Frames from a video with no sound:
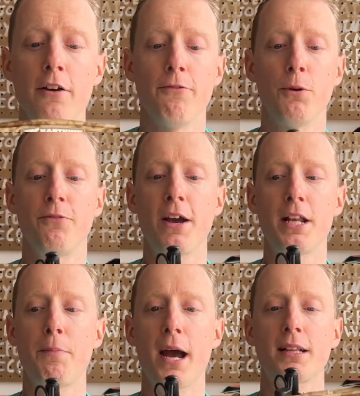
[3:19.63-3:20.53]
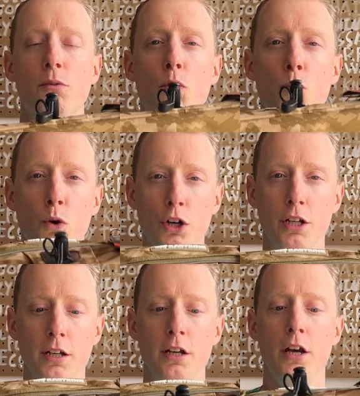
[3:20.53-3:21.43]
for a fanny pack that will
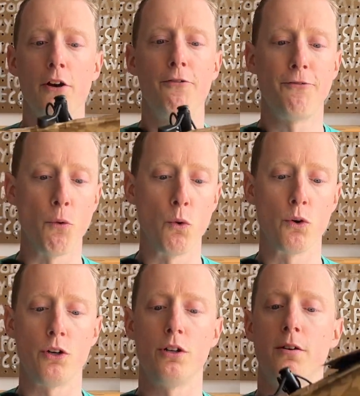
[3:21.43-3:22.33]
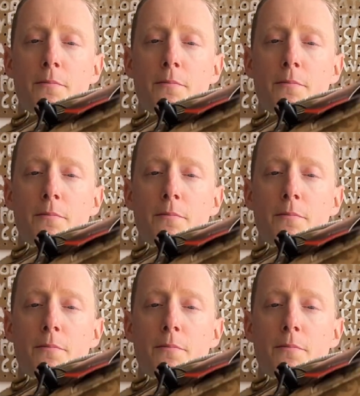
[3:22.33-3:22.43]
work for